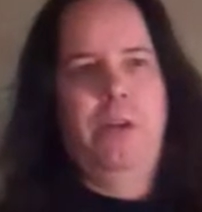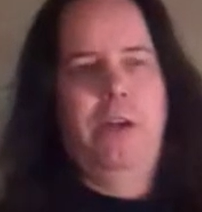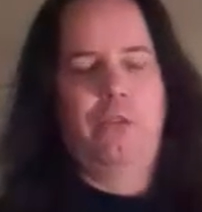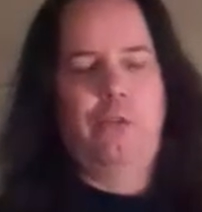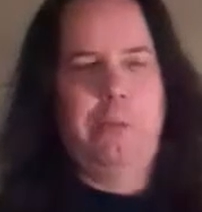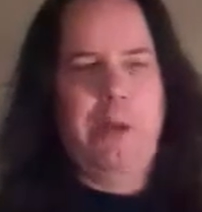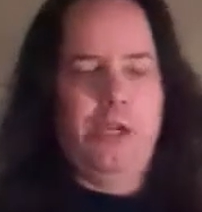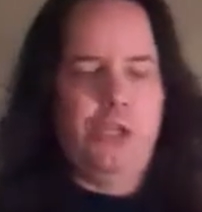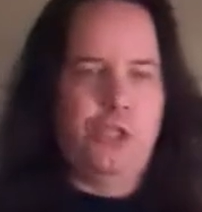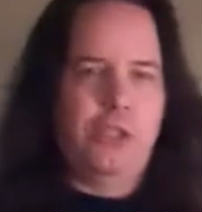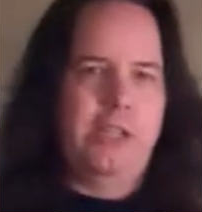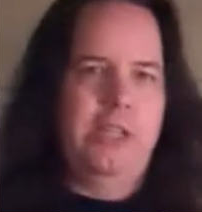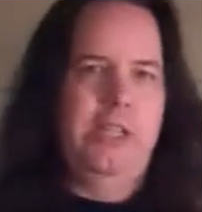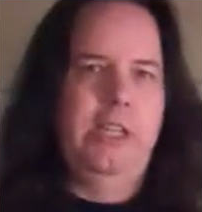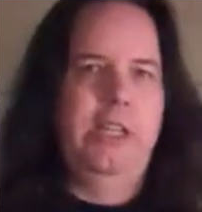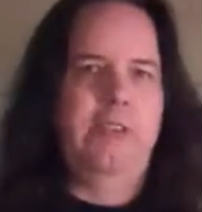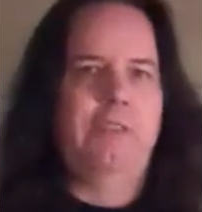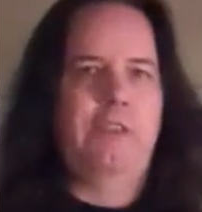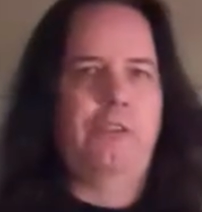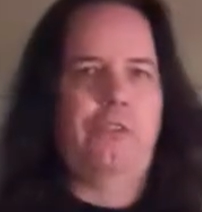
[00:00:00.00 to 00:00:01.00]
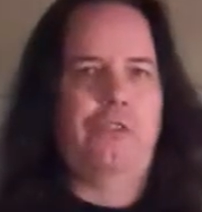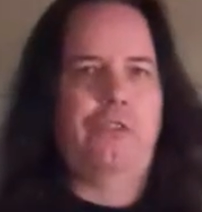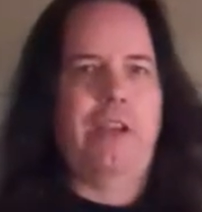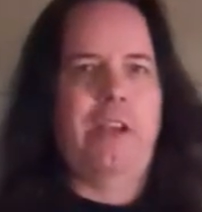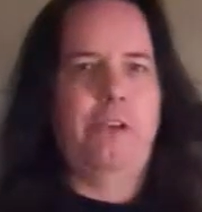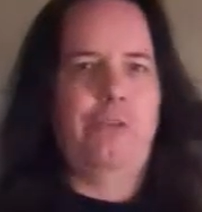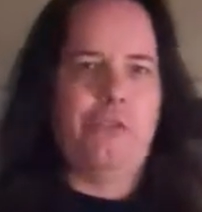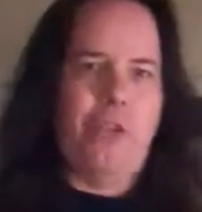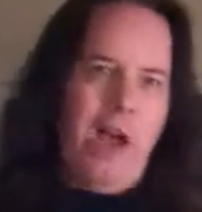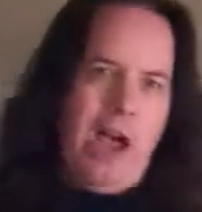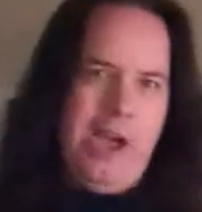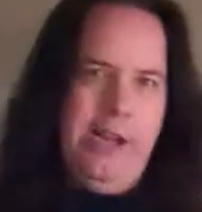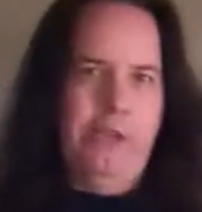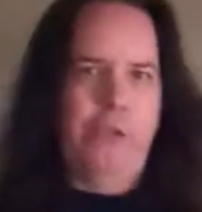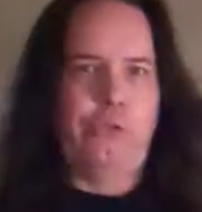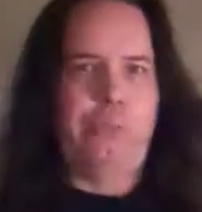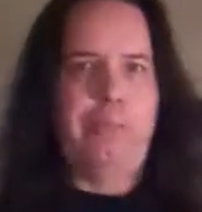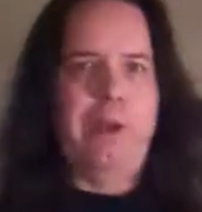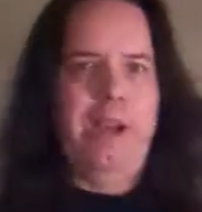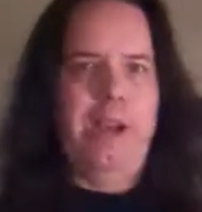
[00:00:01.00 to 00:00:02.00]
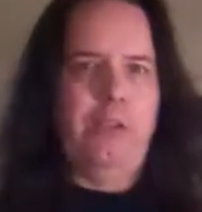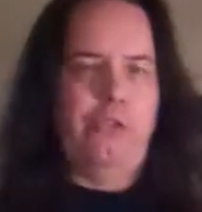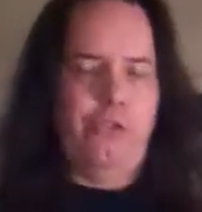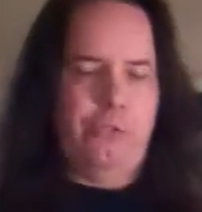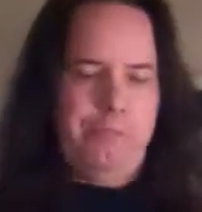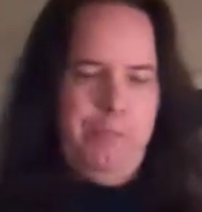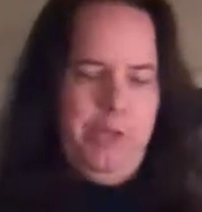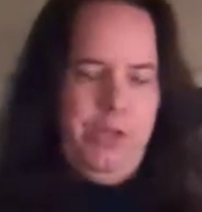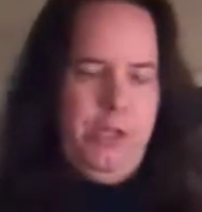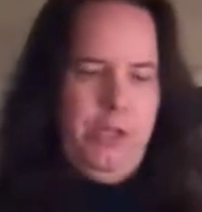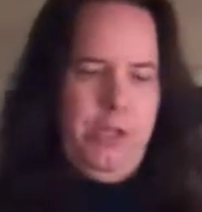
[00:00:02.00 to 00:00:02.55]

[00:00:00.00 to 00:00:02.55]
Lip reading: especially if it's, say, Zionist based.